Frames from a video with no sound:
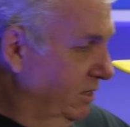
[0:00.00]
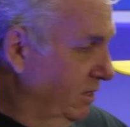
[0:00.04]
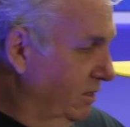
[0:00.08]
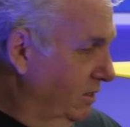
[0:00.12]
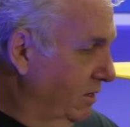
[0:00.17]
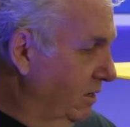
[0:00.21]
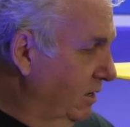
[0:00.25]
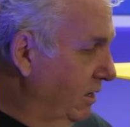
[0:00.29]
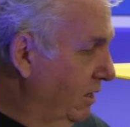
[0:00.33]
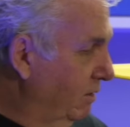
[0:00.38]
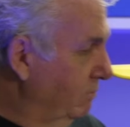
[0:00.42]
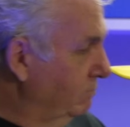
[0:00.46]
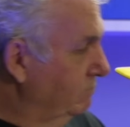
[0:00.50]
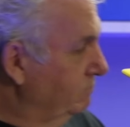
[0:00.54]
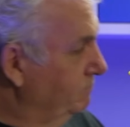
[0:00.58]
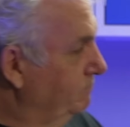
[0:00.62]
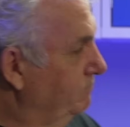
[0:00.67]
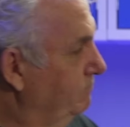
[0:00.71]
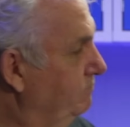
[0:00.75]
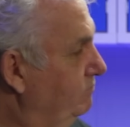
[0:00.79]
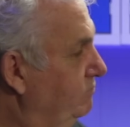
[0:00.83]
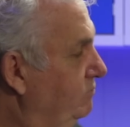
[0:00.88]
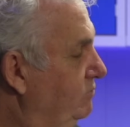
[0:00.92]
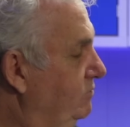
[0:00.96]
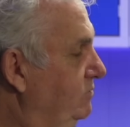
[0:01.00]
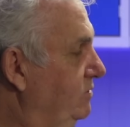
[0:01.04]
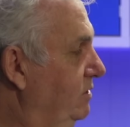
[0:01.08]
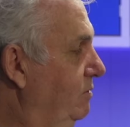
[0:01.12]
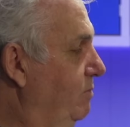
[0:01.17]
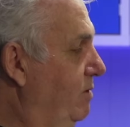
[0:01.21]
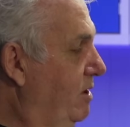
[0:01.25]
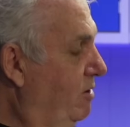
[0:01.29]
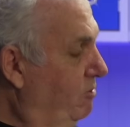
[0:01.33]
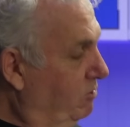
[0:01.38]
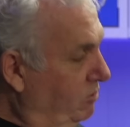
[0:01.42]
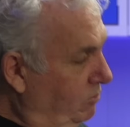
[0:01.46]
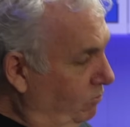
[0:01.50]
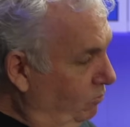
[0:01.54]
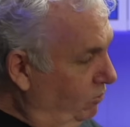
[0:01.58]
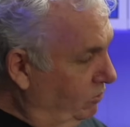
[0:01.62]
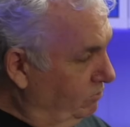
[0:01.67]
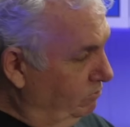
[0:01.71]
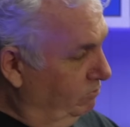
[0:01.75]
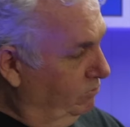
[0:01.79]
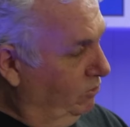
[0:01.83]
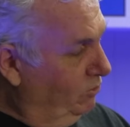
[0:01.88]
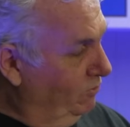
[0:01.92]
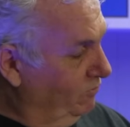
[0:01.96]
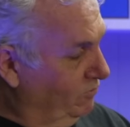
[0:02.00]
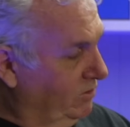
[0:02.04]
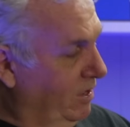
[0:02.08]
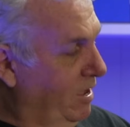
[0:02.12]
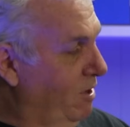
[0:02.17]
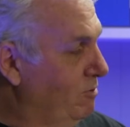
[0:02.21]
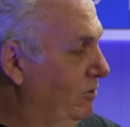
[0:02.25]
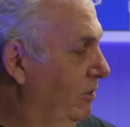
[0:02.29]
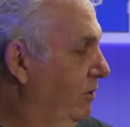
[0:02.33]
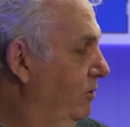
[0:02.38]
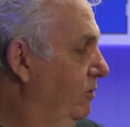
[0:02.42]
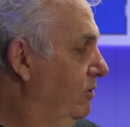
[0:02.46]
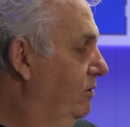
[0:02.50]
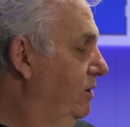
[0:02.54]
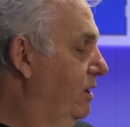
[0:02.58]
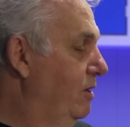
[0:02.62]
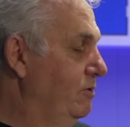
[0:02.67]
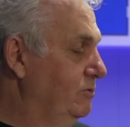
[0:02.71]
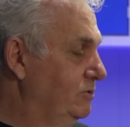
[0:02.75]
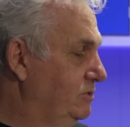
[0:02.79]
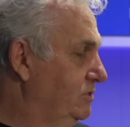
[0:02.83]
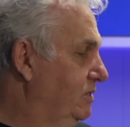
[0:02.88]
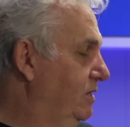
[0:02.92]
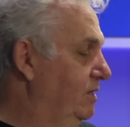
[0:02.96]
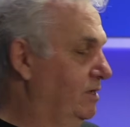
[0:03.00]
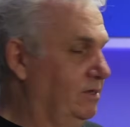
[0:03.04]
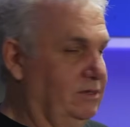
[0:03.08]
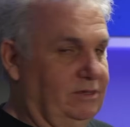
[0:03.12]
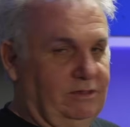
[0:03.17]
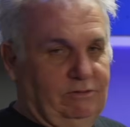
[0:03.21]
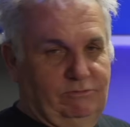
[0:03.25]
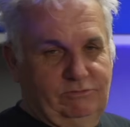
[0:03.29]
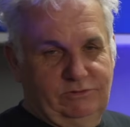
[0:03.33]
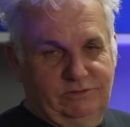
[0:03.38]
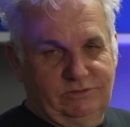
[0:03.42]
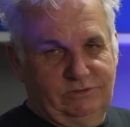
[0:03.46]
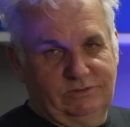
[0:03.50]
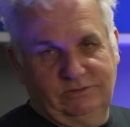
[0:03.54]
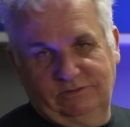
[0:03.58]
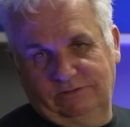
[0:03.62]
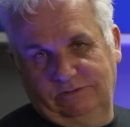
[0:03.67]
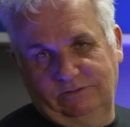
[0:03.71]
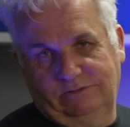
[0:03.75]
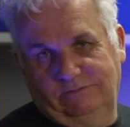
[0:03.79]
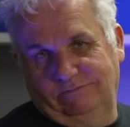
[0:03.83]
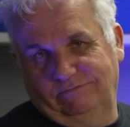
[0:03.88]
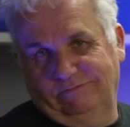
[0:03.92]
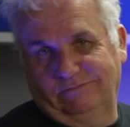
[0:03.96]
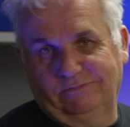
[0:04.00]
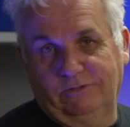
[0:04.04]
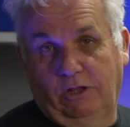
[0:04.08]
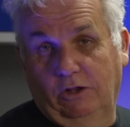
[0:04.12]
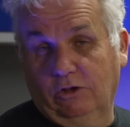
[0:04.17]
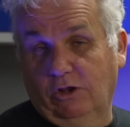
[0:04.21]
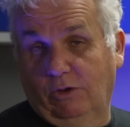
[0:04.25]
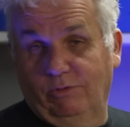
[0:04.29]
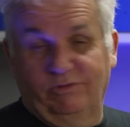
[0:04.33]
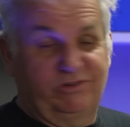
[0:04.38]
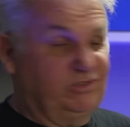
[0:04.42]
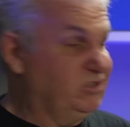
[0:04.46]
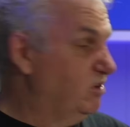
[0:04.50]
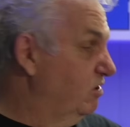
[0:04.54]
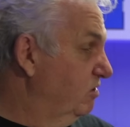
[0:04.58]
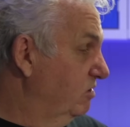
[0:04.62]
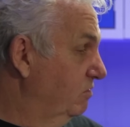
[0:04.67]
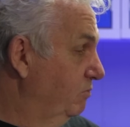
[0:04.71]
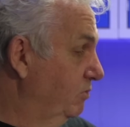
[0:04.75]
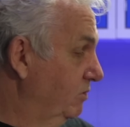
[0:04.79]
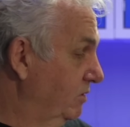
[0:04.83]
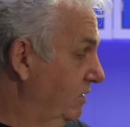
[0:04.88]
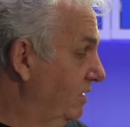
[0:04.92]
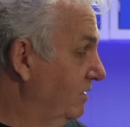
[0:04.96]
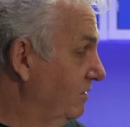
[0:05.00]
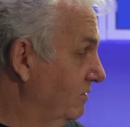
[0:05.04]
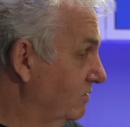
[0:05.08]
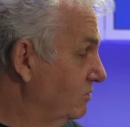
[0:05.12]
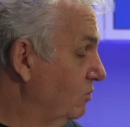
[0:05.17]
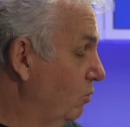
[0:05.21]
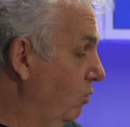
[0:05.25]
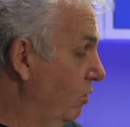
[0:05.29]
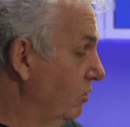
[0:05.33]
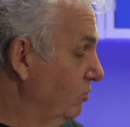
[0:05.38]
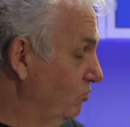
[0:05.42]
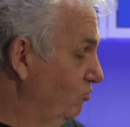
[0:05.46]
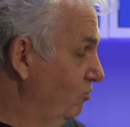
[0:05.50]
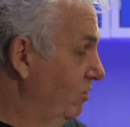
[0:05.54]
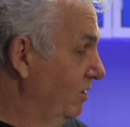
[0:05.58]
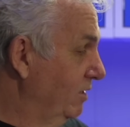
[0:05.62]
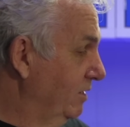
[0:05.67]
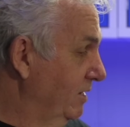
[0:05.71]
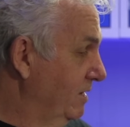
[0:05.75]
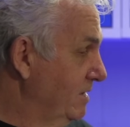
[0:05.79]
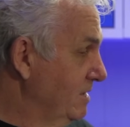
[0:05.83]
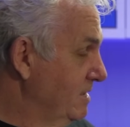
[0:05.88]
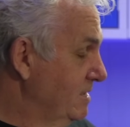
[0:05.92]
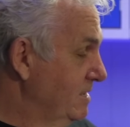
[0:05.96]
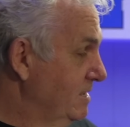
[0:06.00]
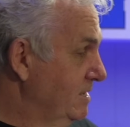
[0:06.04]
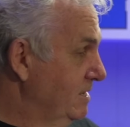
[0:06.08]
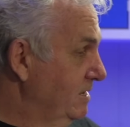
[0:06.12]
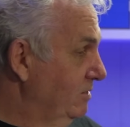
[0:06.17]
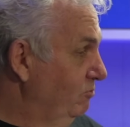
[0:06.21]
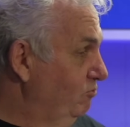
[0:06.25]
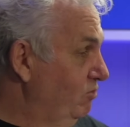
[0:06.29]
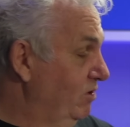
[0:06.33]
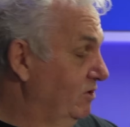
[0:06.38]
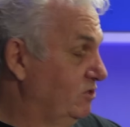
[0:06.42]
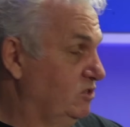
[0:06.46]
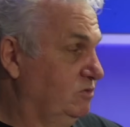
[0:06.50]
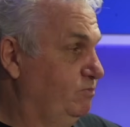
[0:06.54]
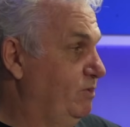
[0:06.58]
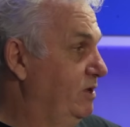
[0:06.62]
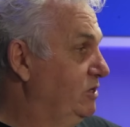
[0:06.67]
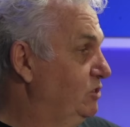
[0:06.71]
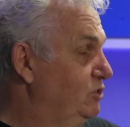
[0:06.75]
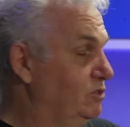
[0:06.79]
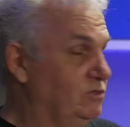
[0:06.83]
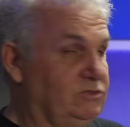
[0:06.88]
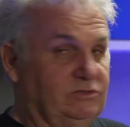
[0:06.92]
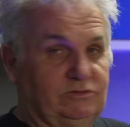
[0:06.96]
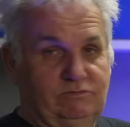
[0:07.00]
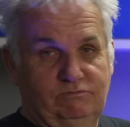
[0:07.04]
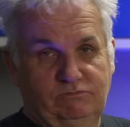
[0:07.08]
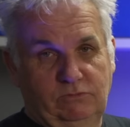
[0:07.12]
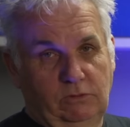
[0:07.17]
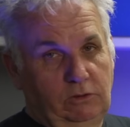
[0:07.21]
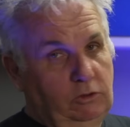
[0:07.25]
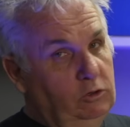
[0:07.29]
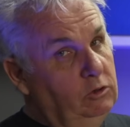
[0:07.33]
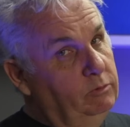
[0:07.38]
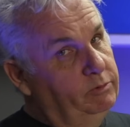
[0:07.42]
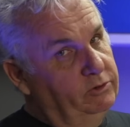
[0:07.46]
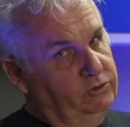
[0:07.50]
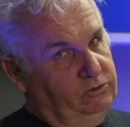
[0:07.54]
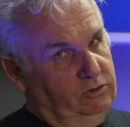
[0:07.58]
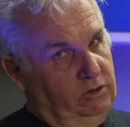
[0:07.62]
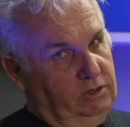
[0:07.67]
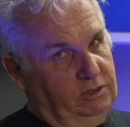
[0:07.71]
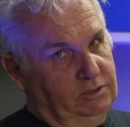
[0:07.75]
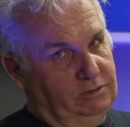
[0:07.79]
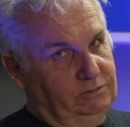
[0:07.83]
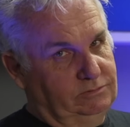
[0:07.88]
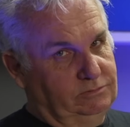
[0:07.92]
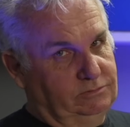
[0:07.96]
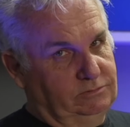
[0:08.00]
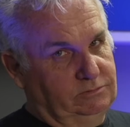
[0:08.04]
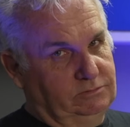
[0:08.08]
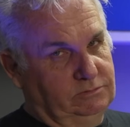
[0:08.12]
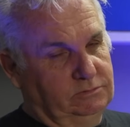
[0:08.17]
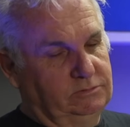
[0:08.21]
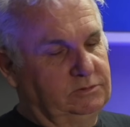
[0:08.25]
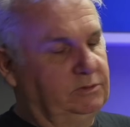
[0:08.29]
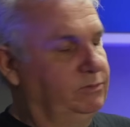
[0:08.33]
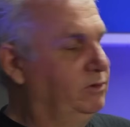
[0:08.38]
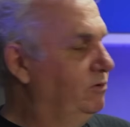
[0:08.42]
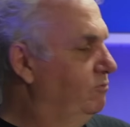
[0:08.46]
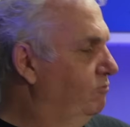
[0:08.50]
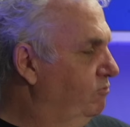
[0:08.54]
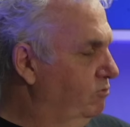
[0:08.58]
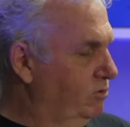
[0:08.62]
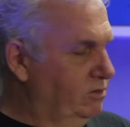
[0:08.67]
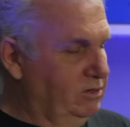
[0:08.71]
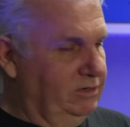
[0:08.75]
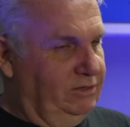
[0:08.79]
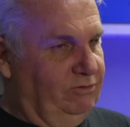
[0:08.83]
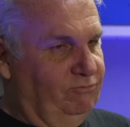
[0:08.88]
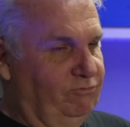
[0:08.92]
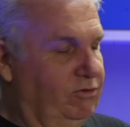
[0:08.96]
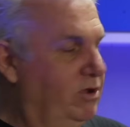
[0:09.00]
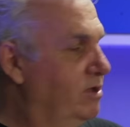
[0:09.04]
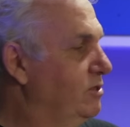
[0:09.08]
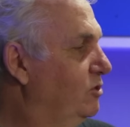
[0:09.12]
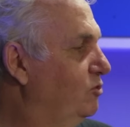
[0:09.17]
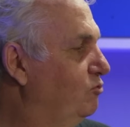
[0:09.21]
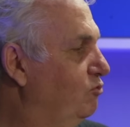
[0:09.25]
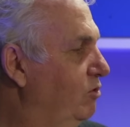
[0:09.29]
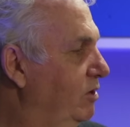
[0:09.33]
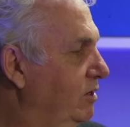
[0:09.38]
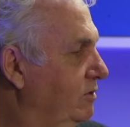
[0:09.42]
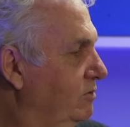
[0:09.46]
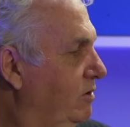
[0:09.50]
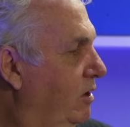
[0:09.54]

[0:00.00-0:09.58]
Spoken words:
The American one moved down a lot closer. It was, I've got one to show you, but it is quite trick. Rear suspension's uber trick. I mean, really, really trick.